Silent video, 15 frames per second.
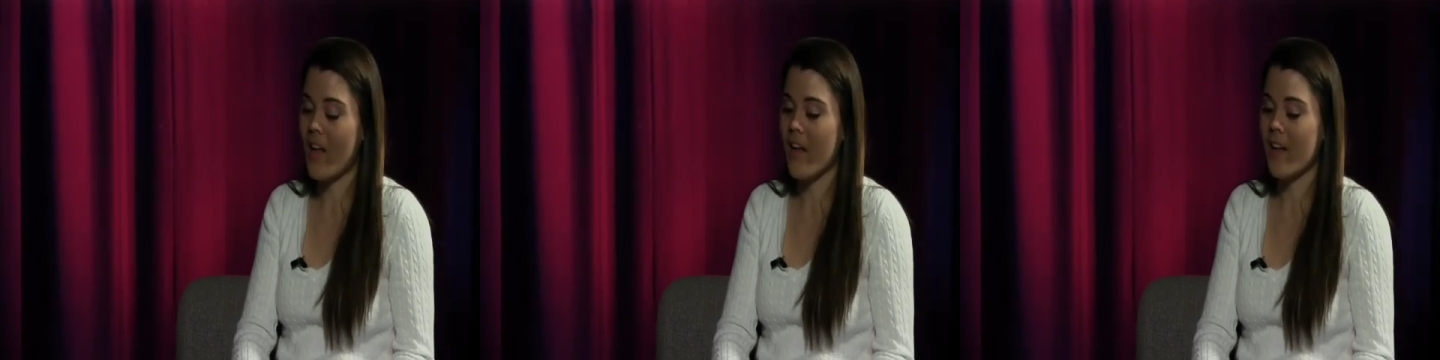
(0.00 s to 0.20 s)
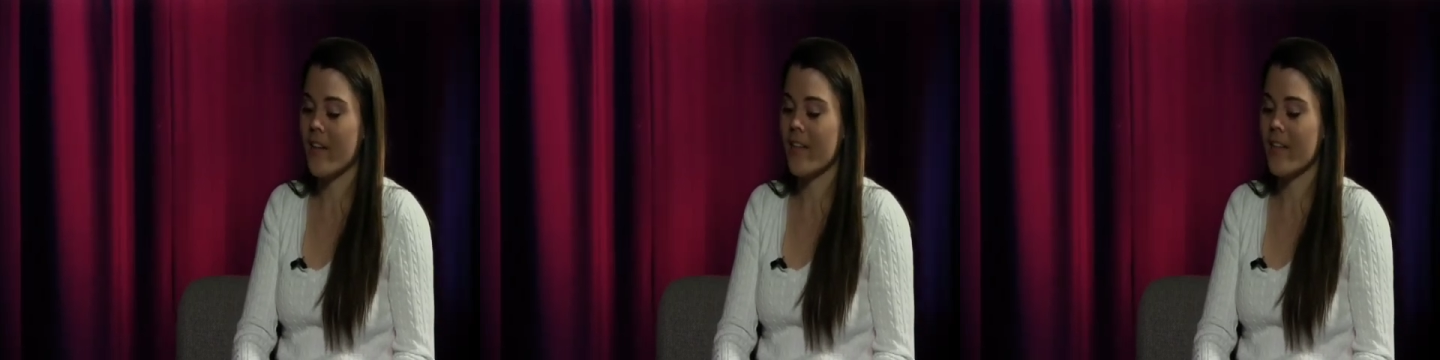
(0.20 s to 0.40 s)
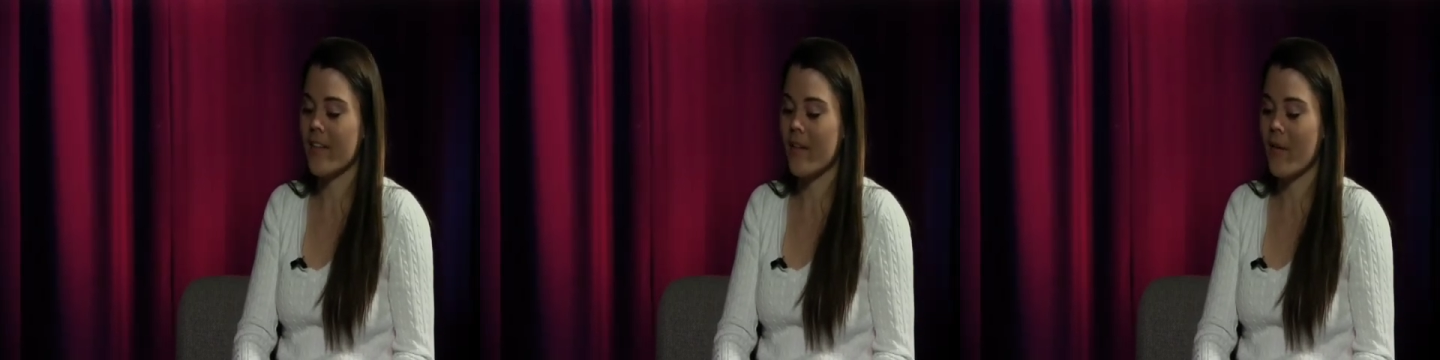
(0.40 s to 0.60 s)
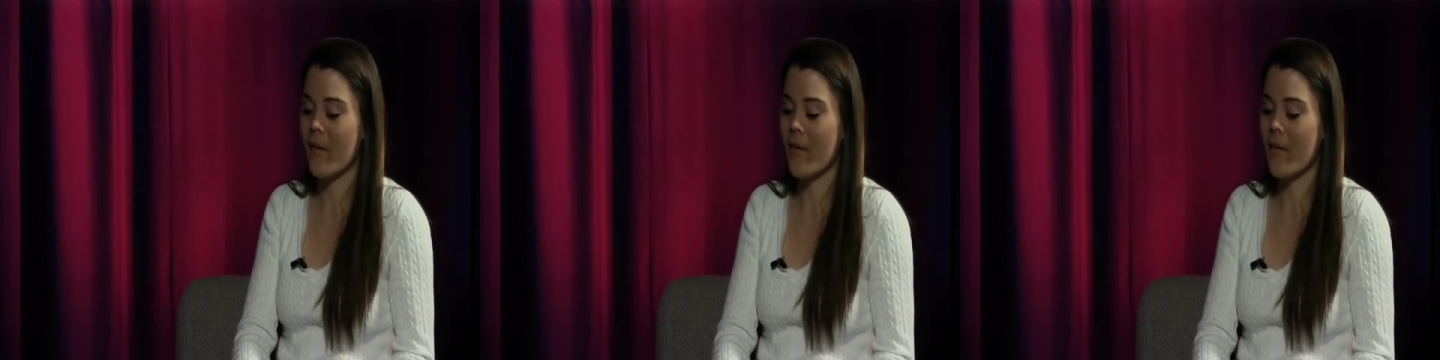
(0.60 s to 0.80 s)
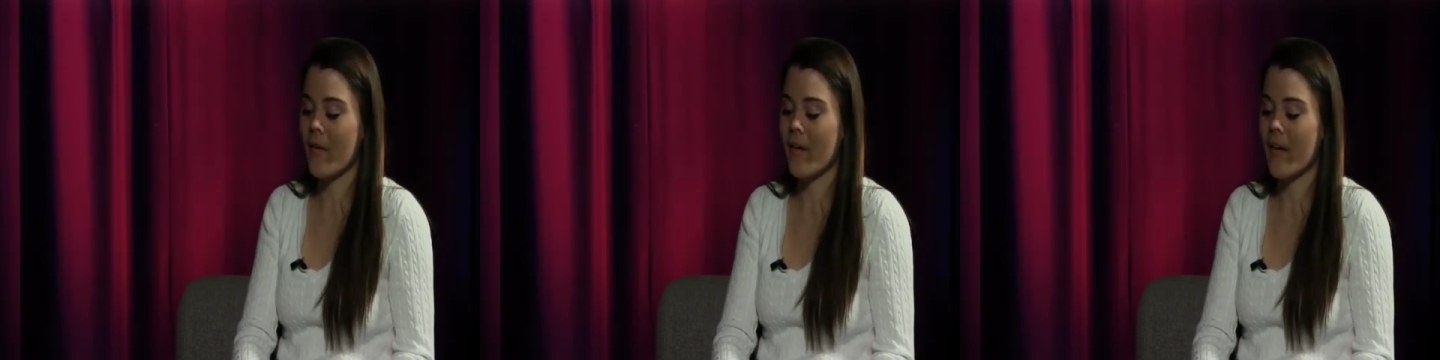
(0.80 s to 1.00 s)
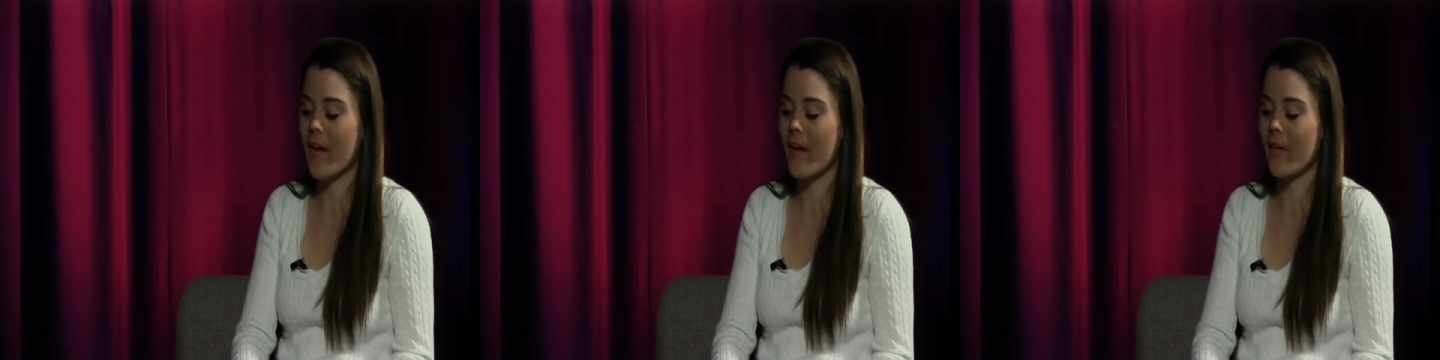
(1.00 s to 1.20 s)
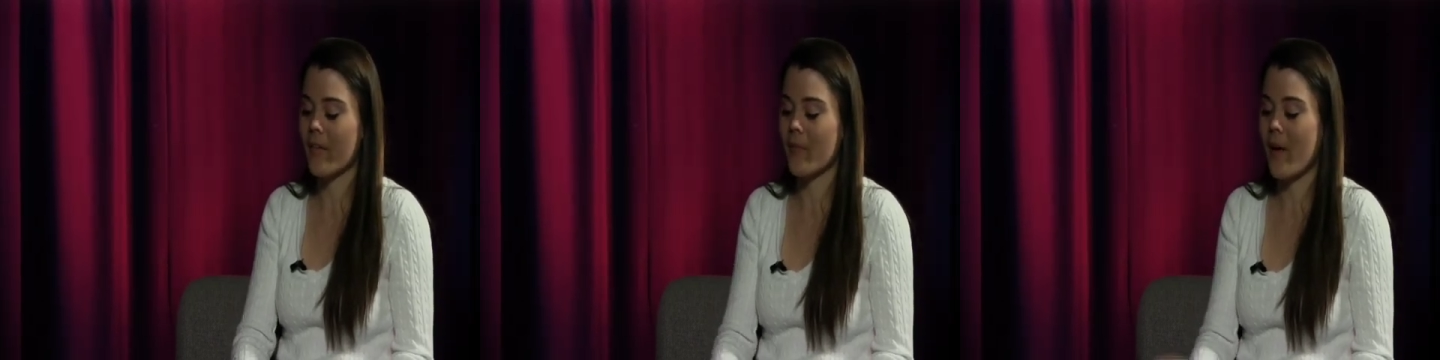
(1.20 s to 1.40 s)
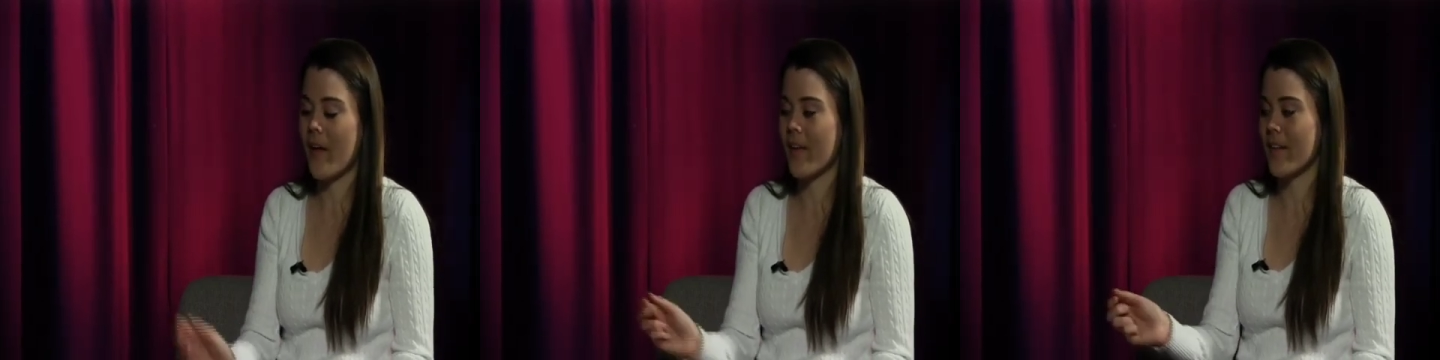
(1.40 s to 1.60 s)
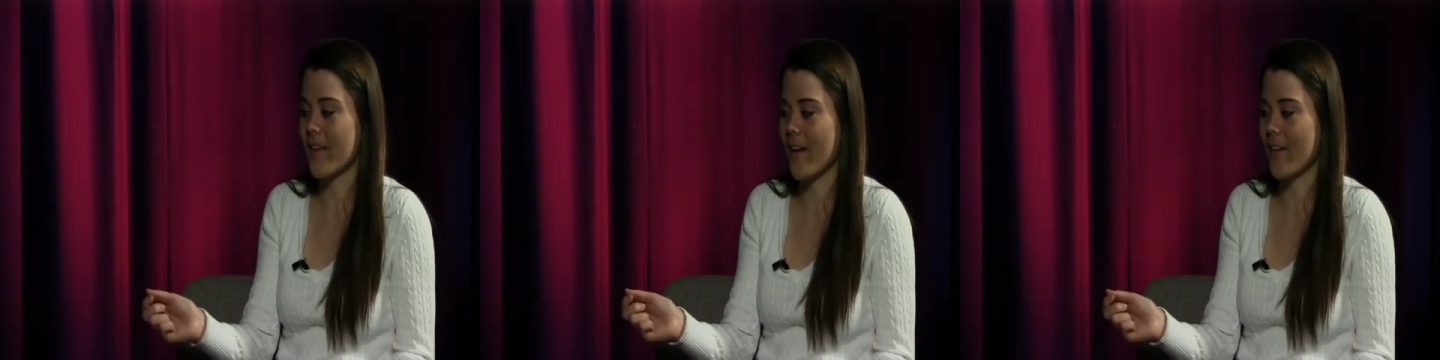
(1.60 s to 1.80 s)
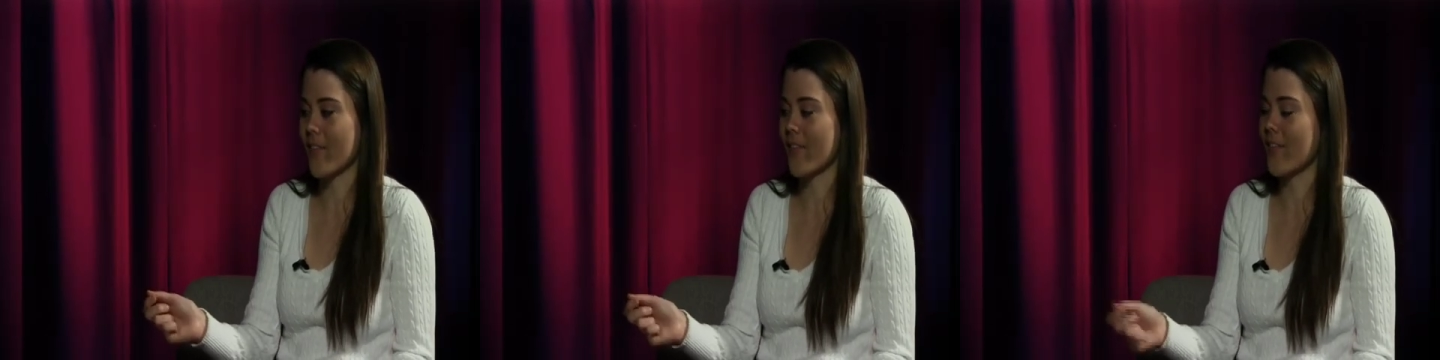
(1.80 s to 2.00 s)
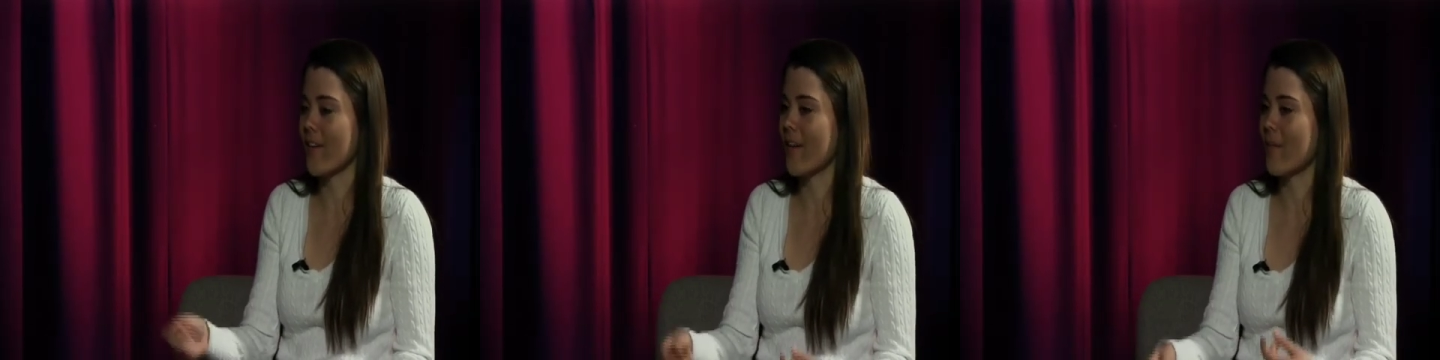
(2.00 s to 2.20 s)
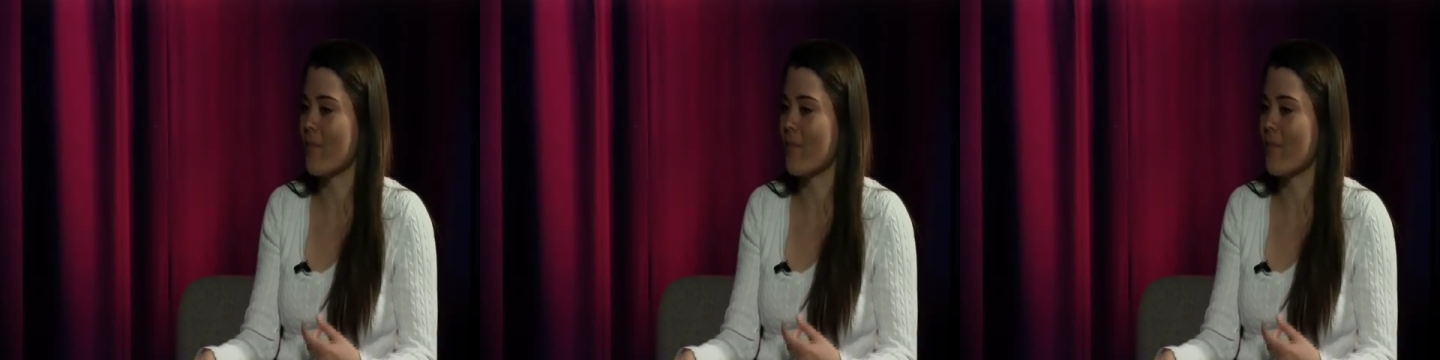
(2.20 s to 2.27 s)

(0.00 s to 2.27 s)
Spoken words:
And so he's actually